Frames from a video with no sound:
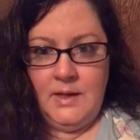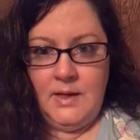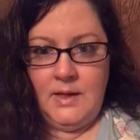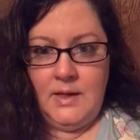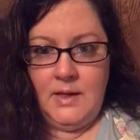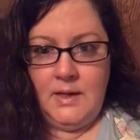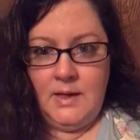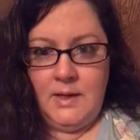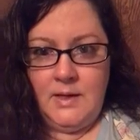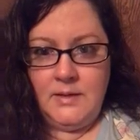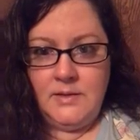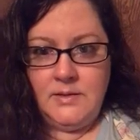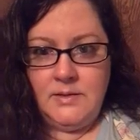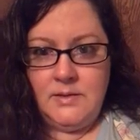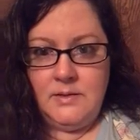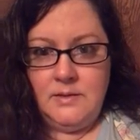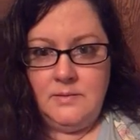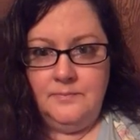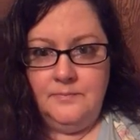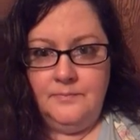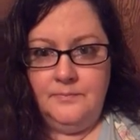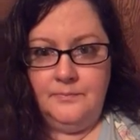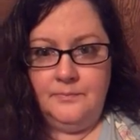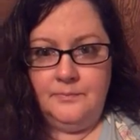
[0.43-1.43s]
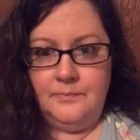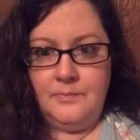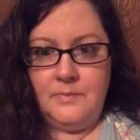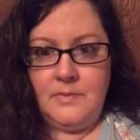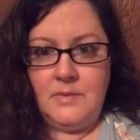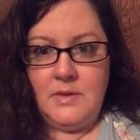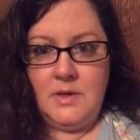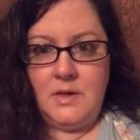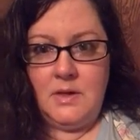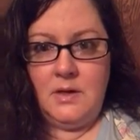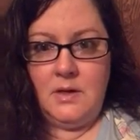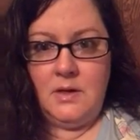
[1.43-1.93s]
Hey guys,
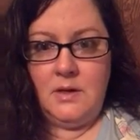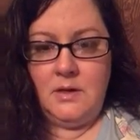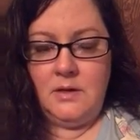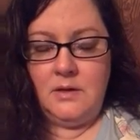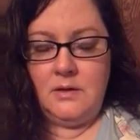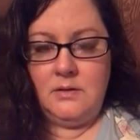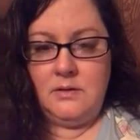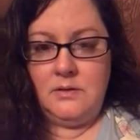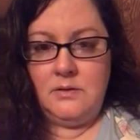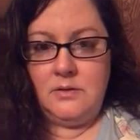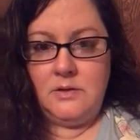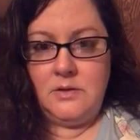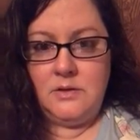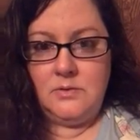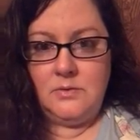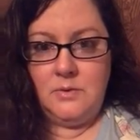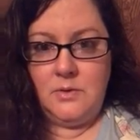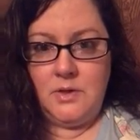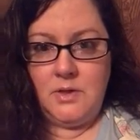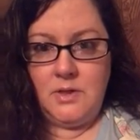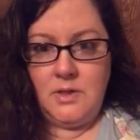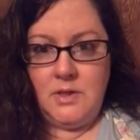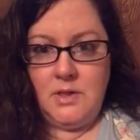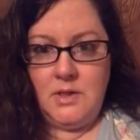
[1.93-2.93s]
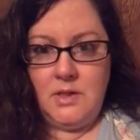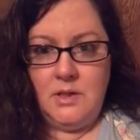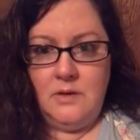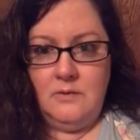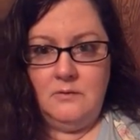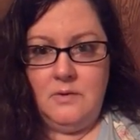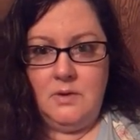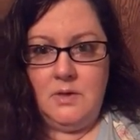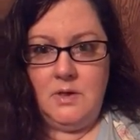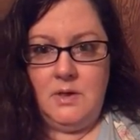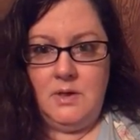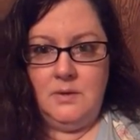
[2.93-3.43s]
just wanted to give an